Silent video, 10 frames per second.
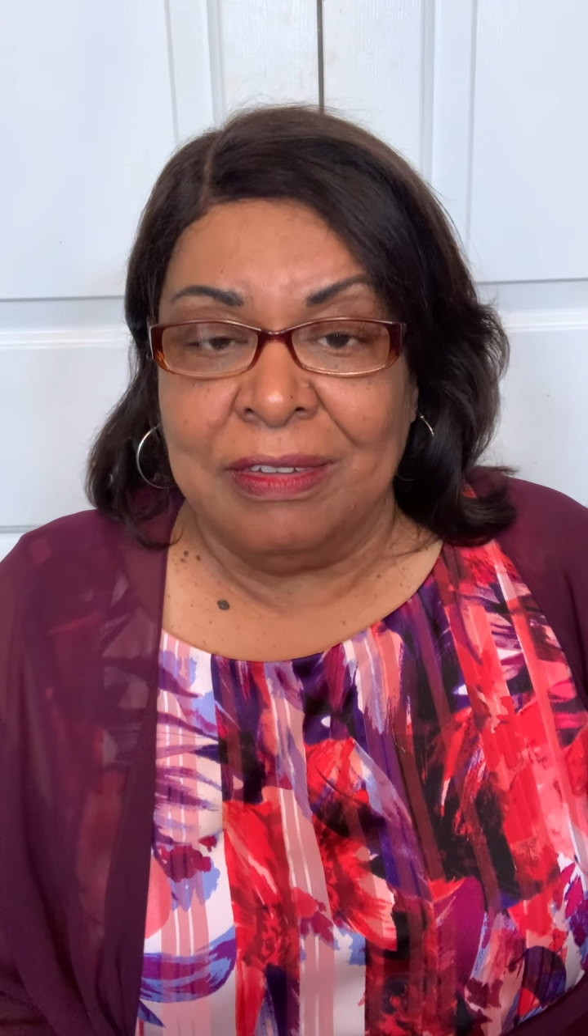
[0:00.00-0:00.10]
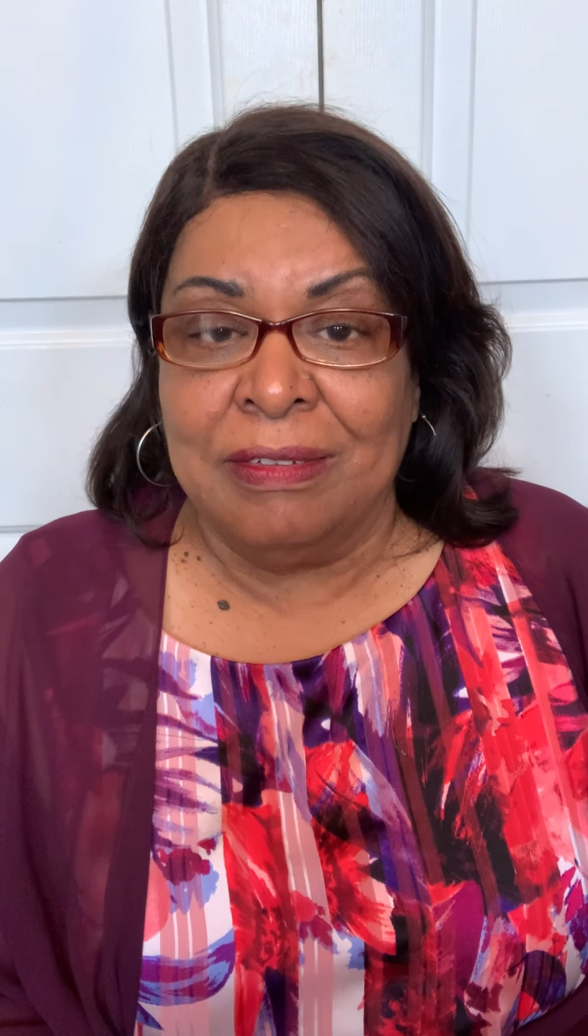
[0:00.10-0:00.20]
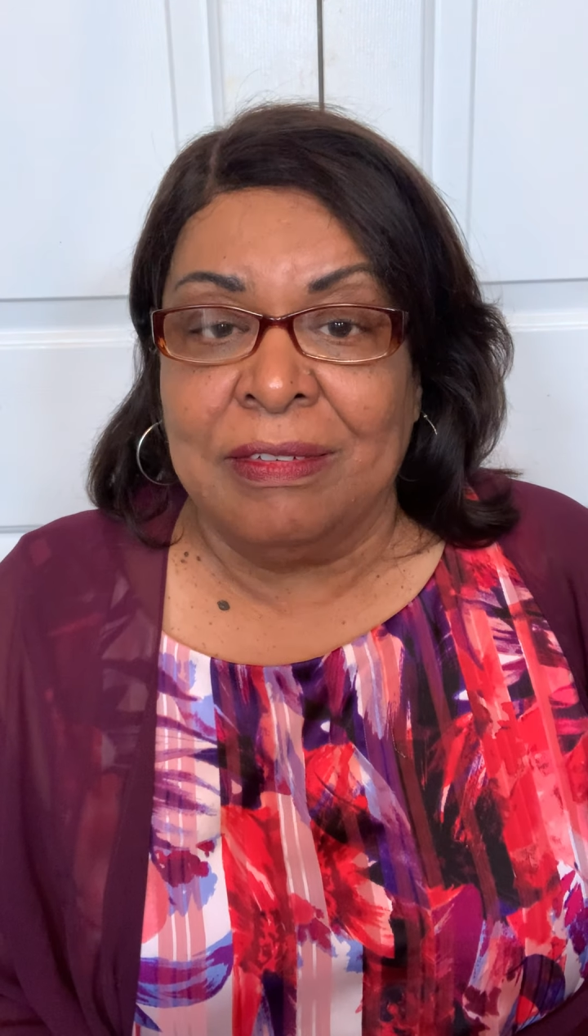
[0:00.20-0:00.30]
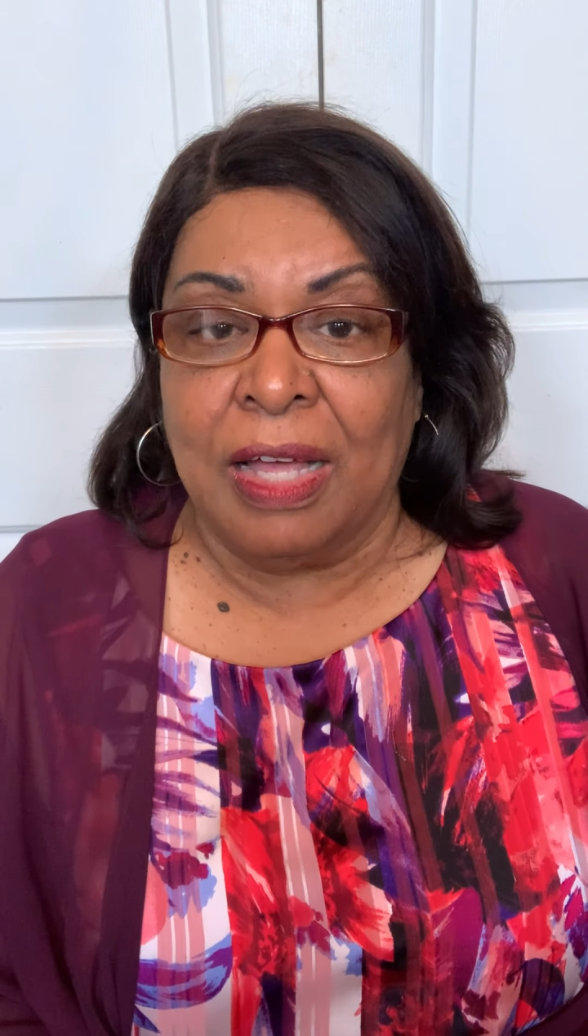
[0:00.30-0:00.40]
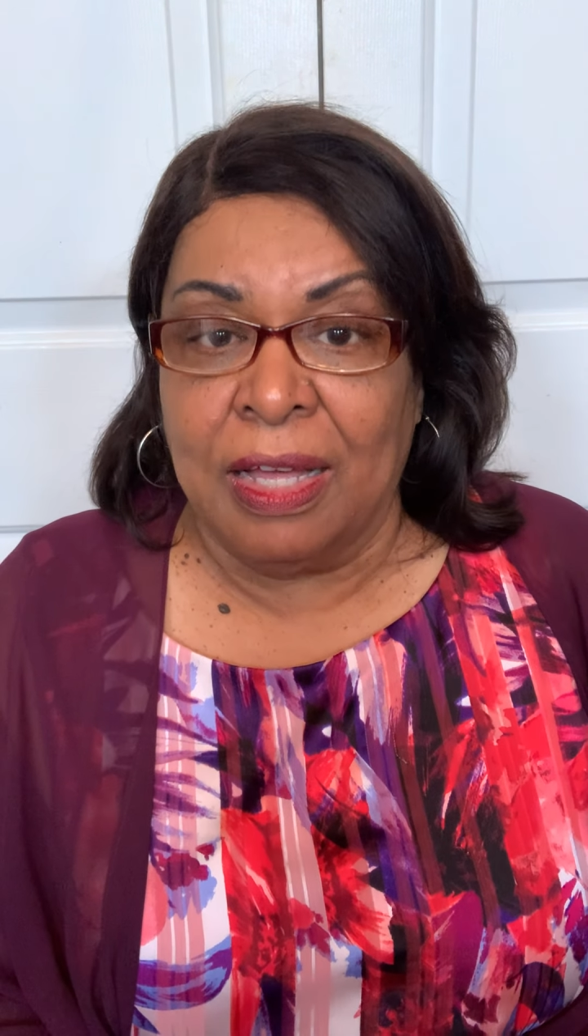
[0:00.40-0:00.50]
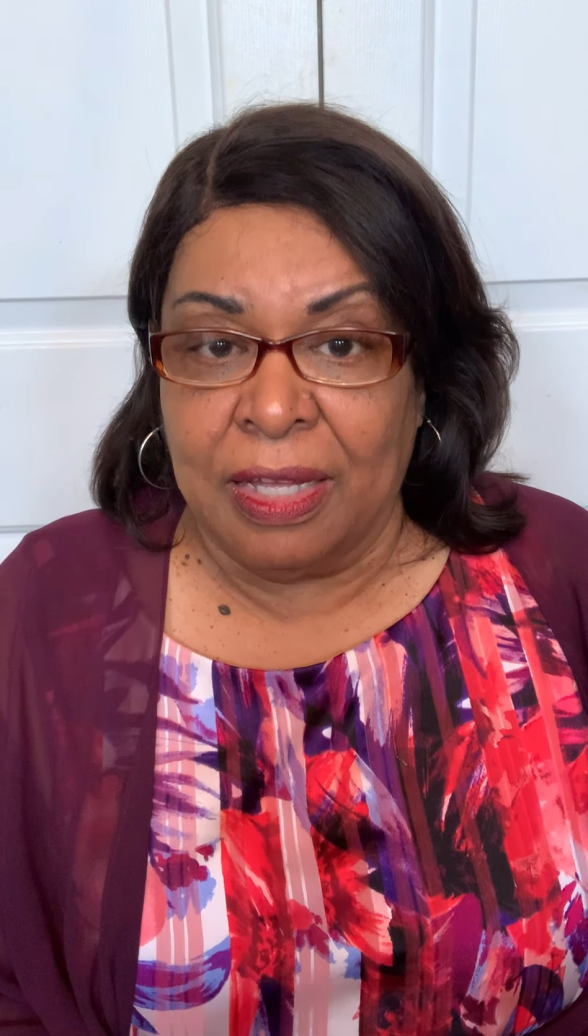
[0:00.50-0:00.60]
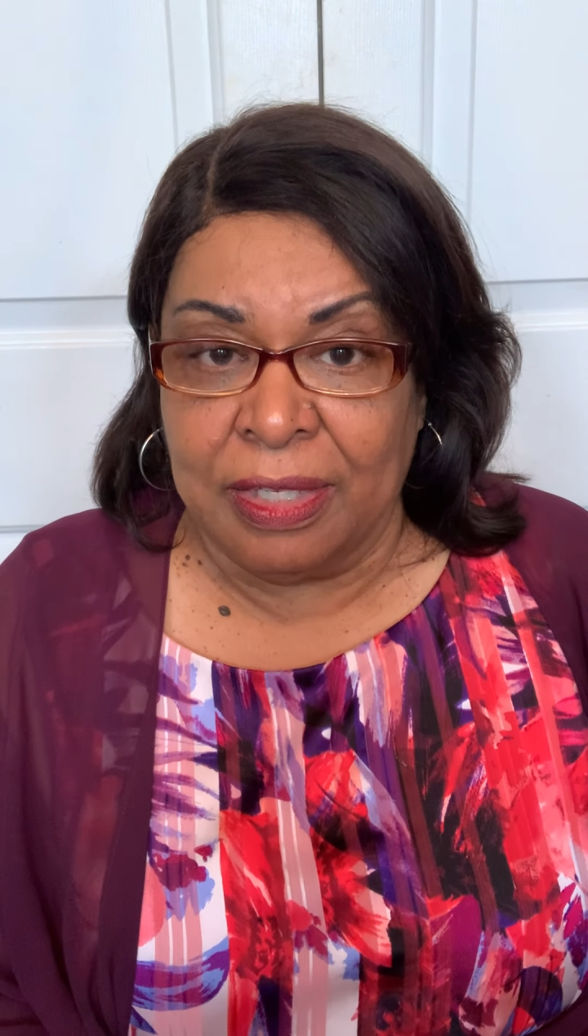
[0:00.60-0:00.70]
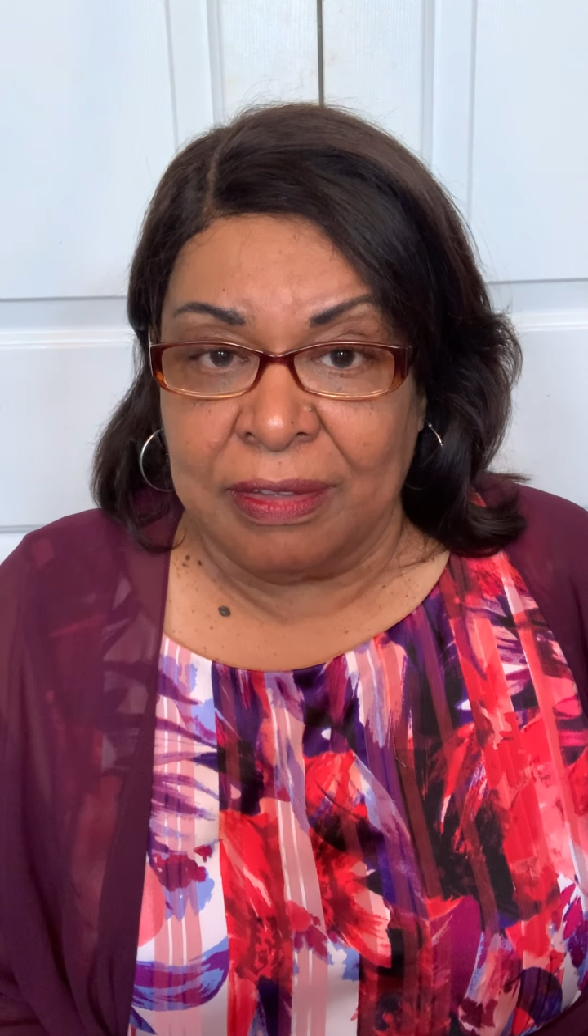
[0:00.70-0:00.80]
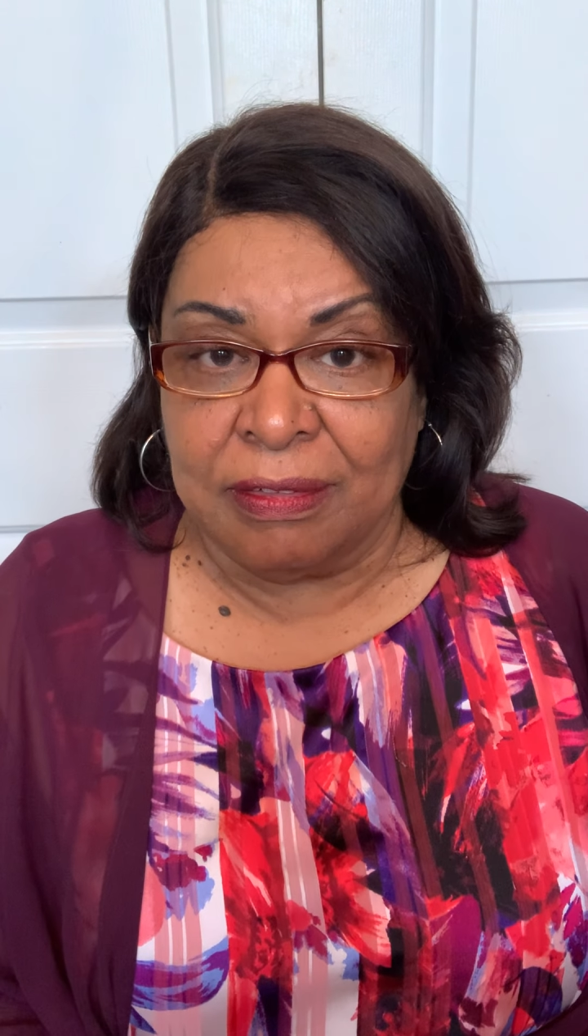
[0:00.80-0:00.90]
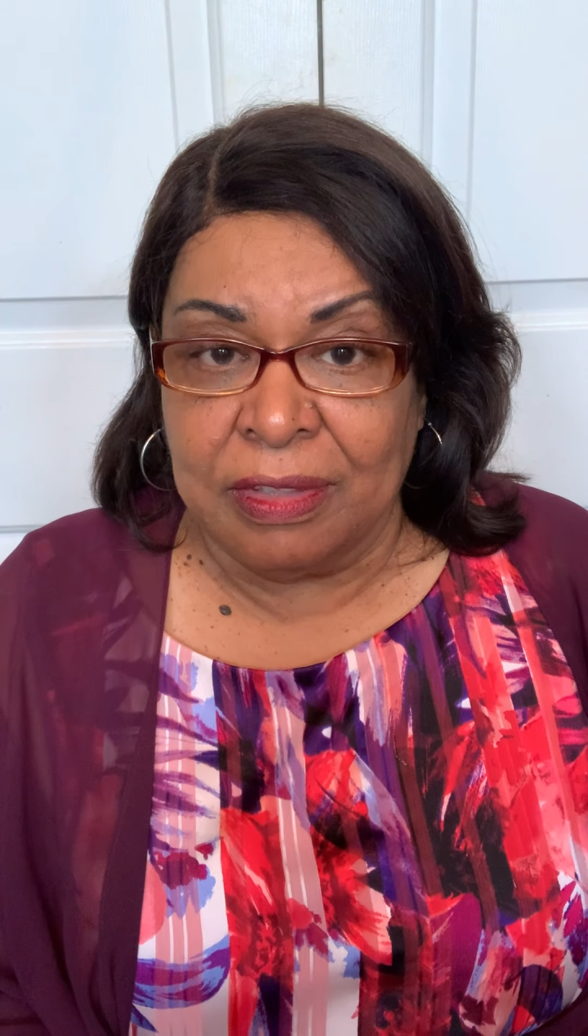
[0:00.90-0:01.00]

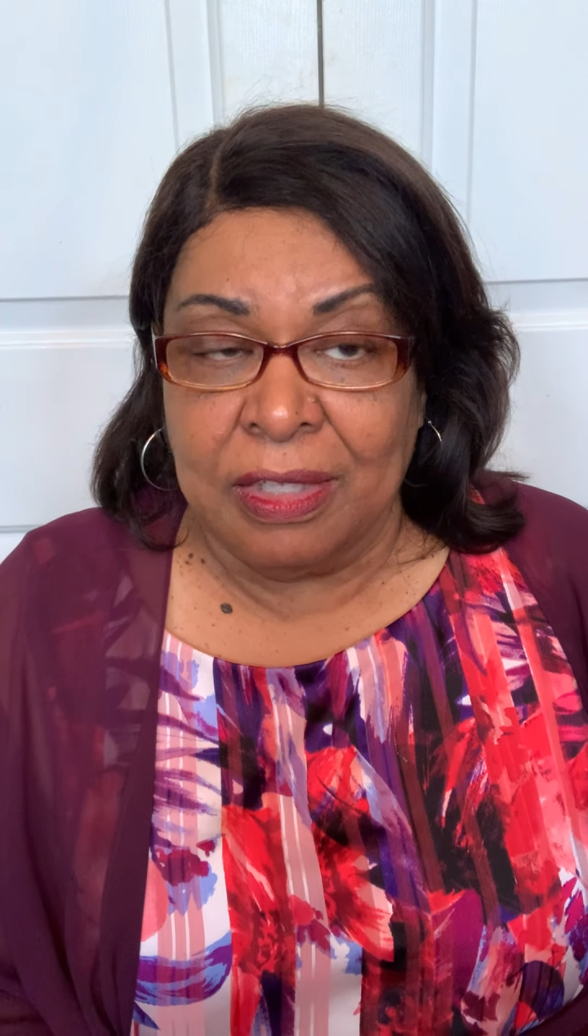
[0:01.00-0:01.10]
signs